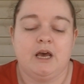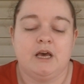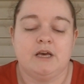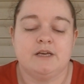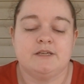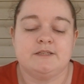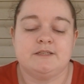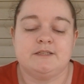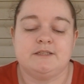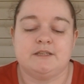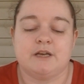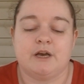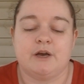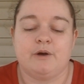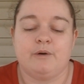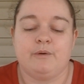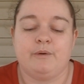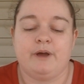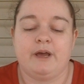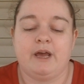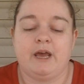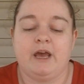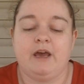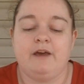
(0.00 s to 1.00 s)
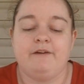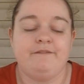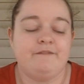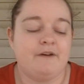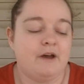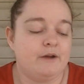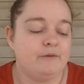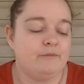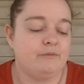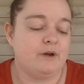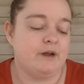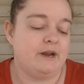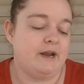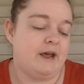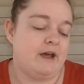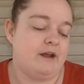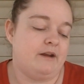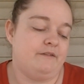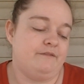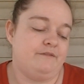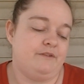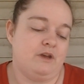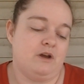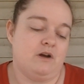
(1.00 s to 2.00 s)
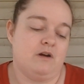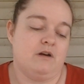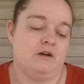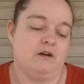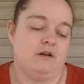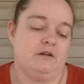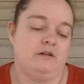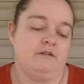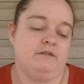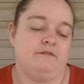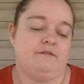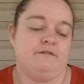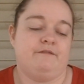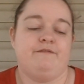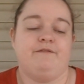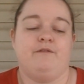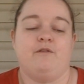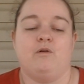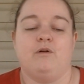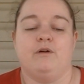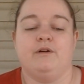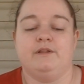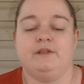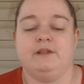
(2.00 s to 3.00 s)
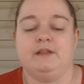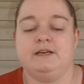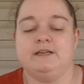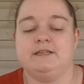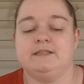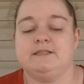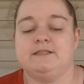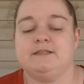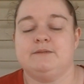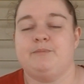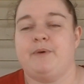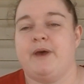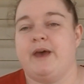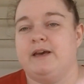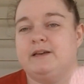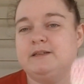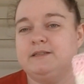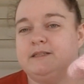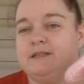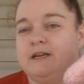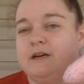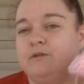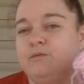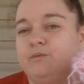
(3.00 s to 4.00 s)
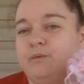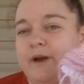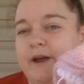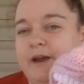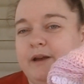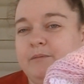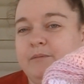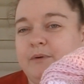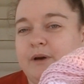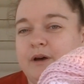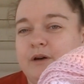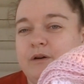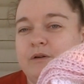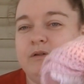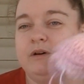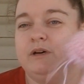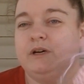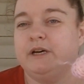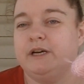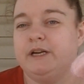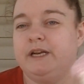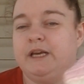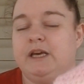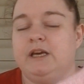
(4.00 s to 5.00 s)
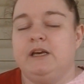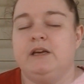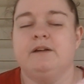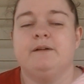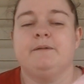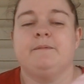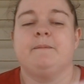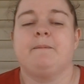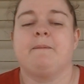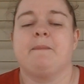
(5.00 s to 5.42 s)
So if I run out of yarn for this pastel rainbow hoodie,